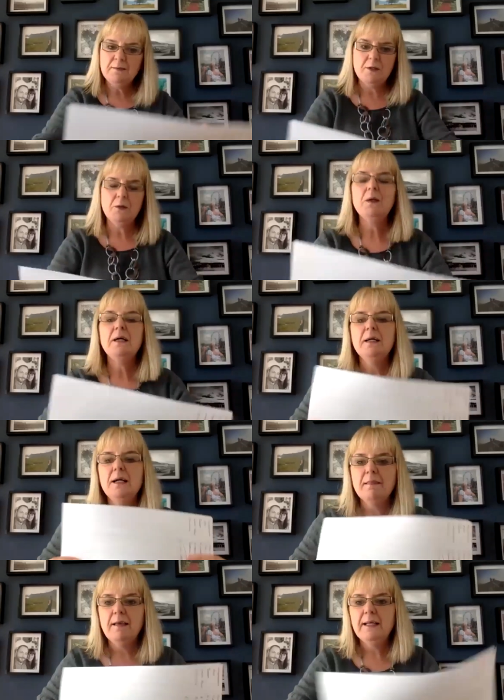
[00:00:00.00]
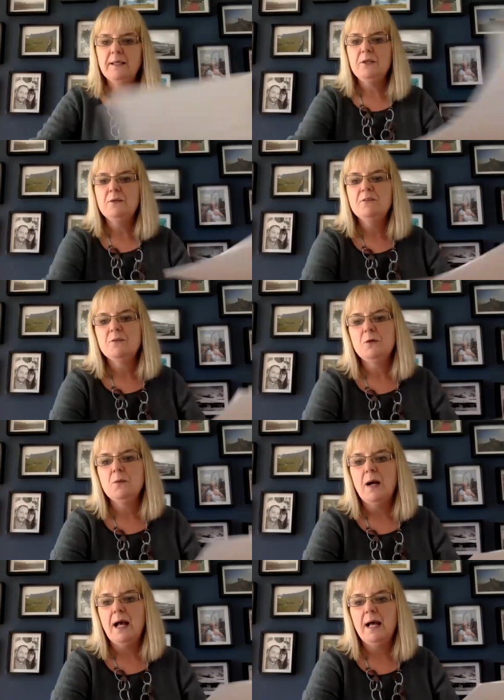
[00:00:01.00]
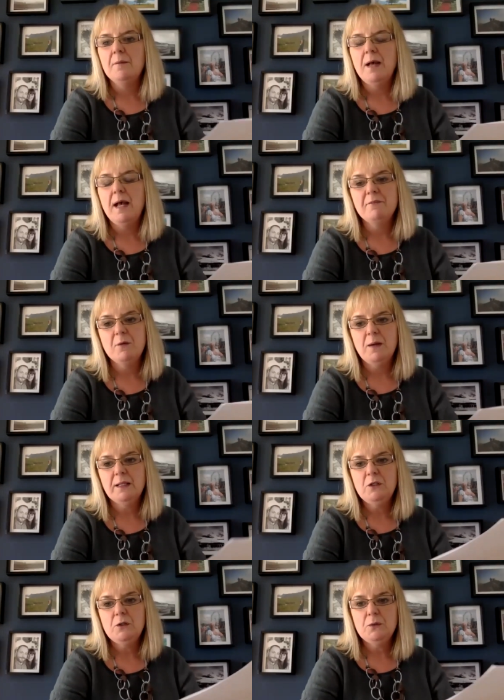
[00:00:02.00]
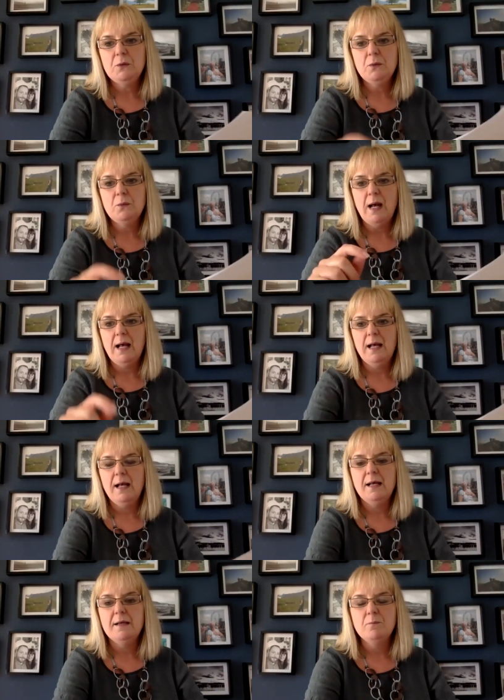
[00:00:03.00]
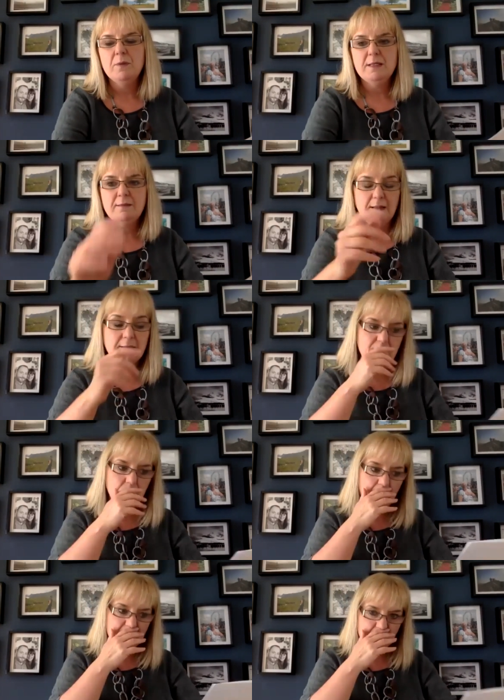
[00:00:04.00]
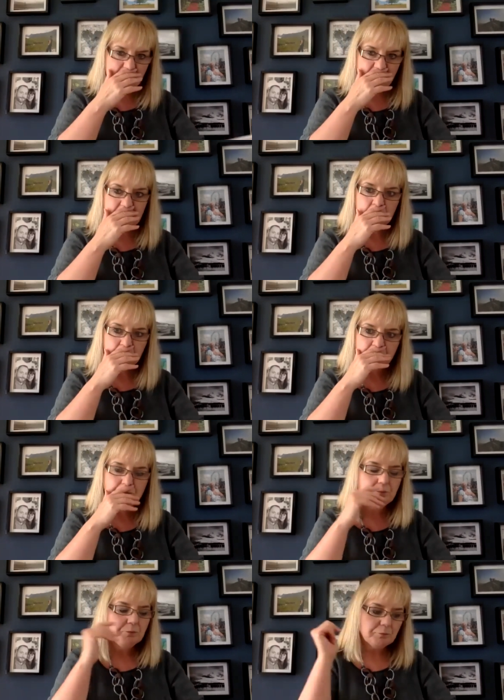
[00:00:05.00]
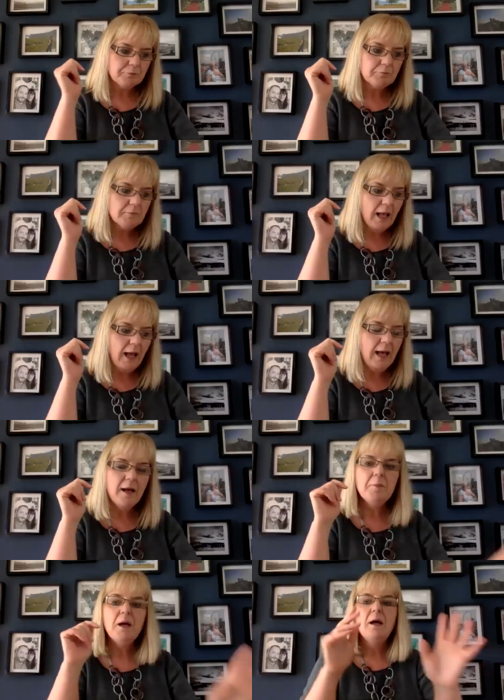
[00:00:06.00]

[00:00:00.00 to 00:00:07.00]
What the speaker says: So thank you to everyone who sent some questions in. But